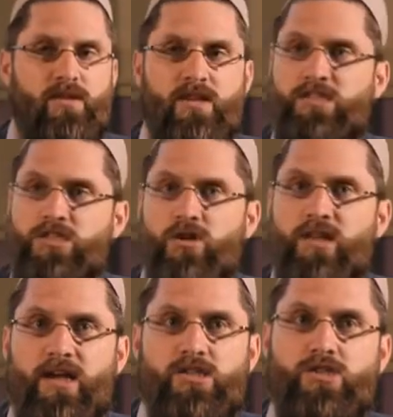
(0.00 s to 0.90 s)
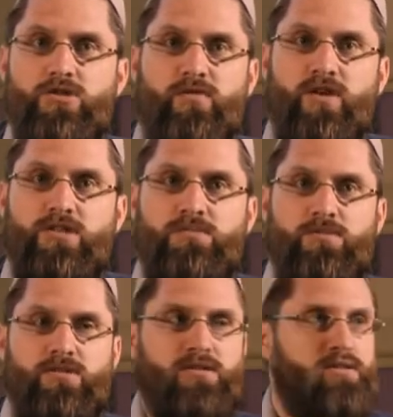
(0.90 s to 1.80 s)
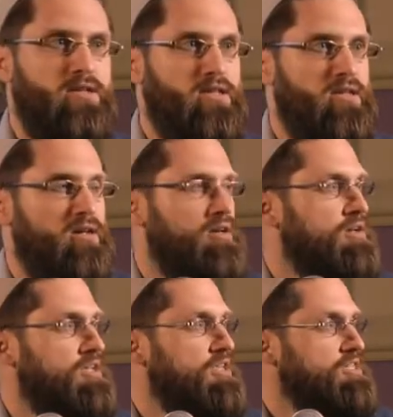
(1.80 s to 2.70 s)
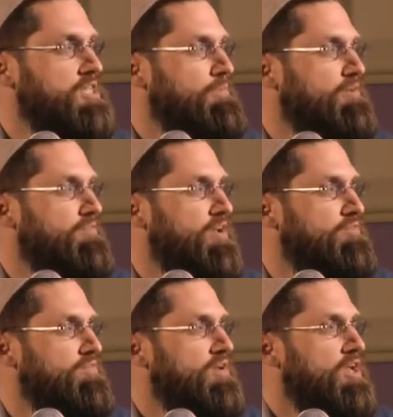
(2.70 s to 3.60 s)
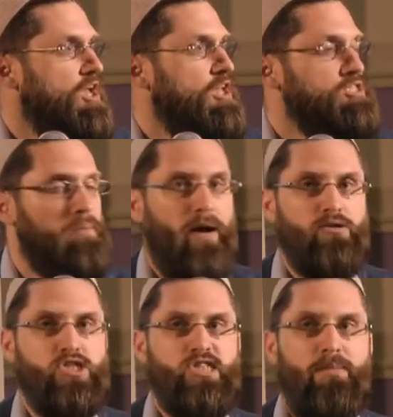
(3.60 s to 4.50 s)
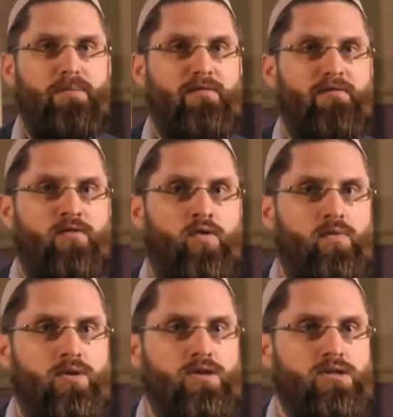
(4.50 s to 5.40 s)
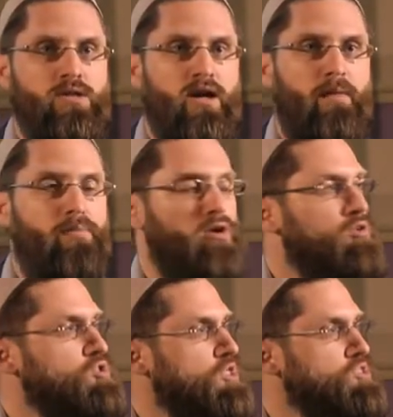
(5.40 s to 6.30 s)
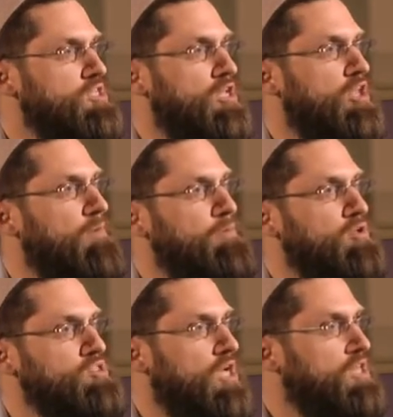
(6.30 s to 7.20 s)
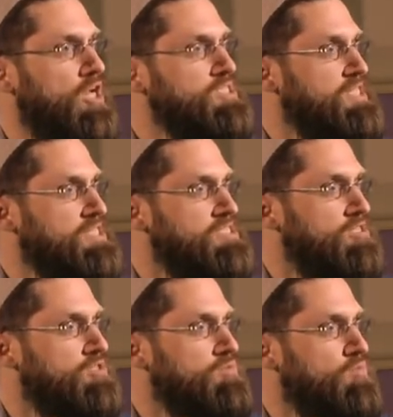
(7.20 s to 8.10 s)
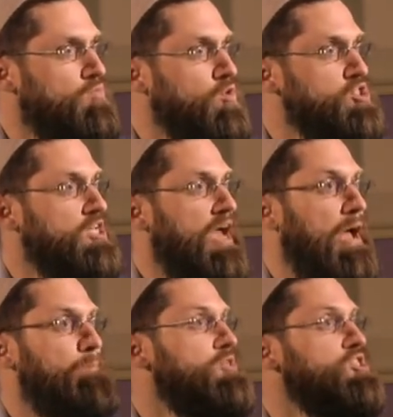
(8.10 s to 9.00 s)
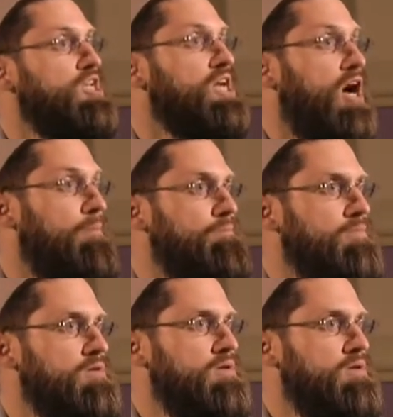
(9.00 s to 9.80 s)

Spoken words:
this is not the attitude of qismat in the Islamic faith. It's about stepping forward and putting your trust in Allah because Allah's destined. What's going to happen is going to come.